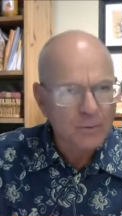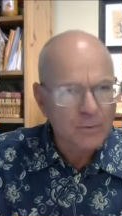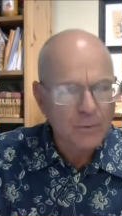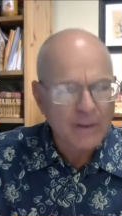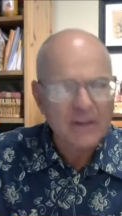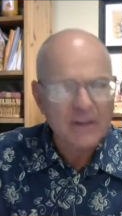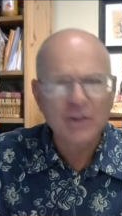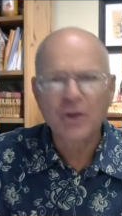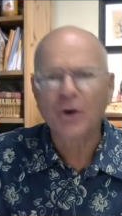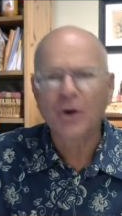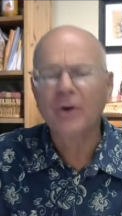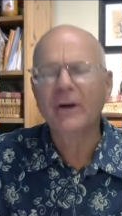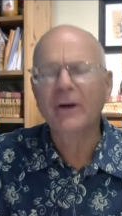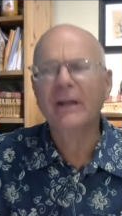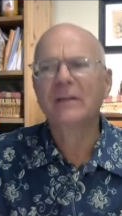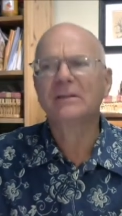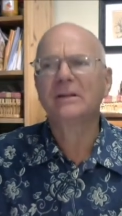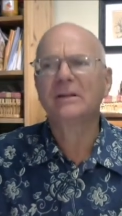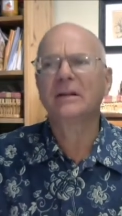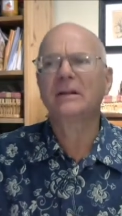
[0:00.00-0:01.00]

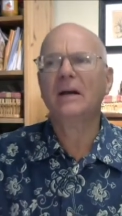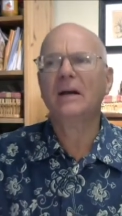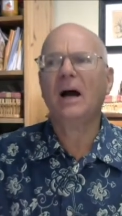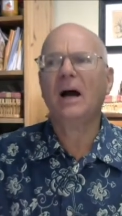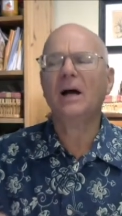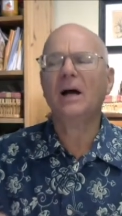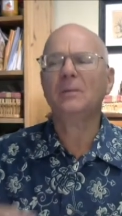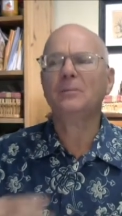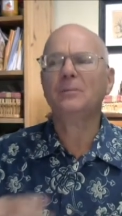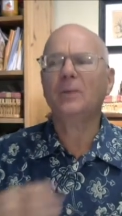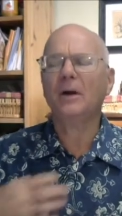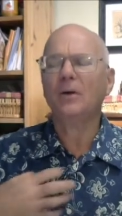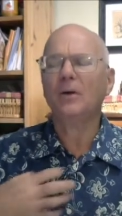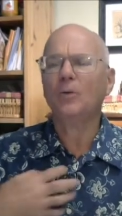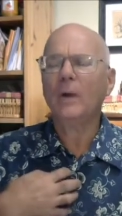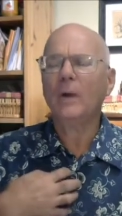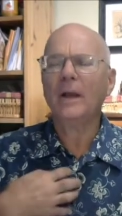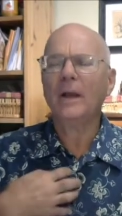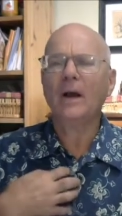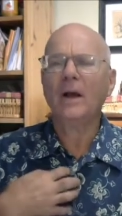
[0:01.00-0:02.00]
returning to God, but
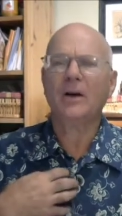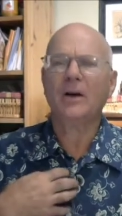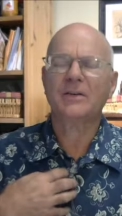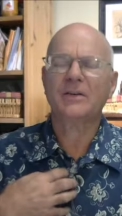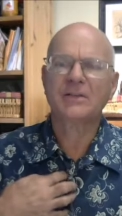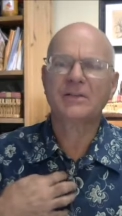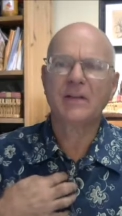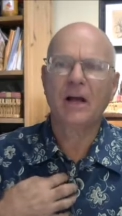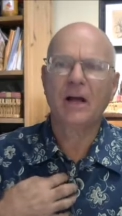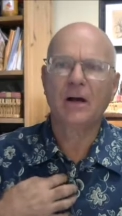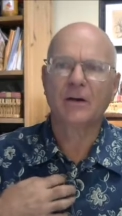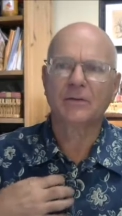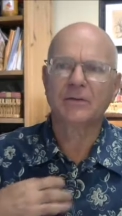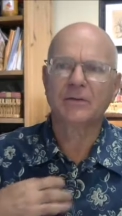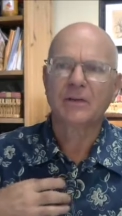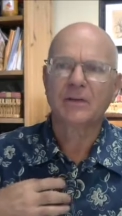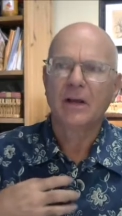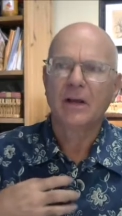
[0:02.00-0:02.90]
we ourselves,